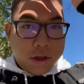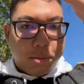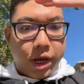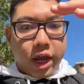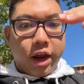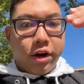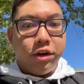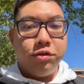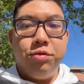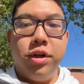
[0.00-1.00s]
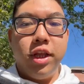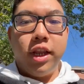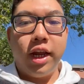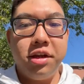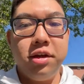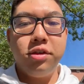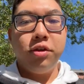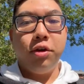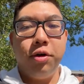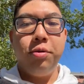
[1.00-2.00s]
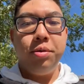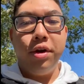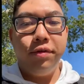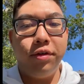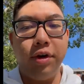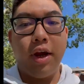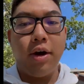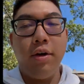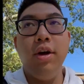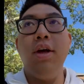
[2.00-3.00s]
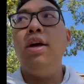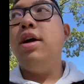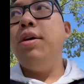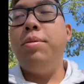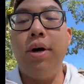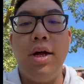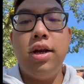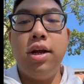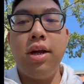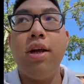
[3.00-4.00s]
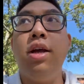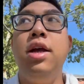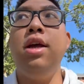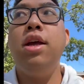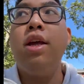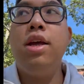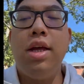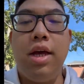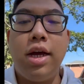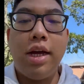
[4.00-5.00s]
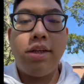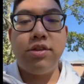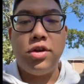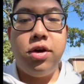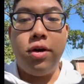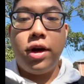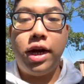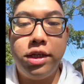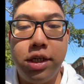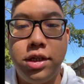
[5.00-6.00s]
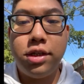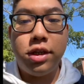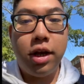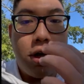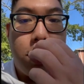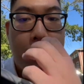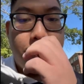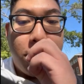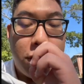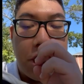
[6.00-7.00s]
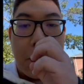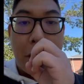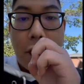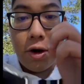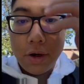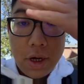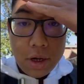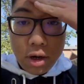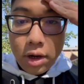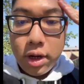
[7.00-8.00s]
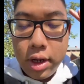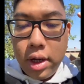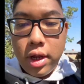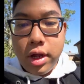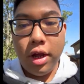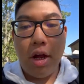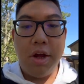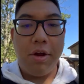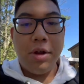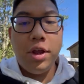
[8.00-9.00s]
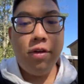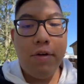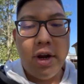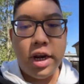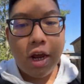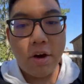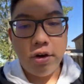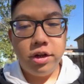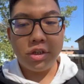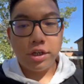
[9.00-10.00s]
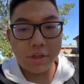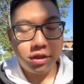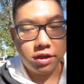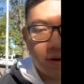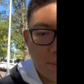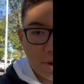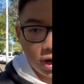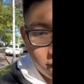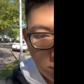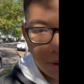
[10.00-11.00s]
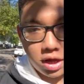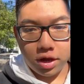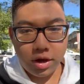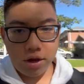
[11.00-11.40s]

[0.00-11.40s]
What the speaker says: My hair is really like so beautiful now. But yeah guys, so I just finished taking a haircut. Right now, as you guys can see right behind me,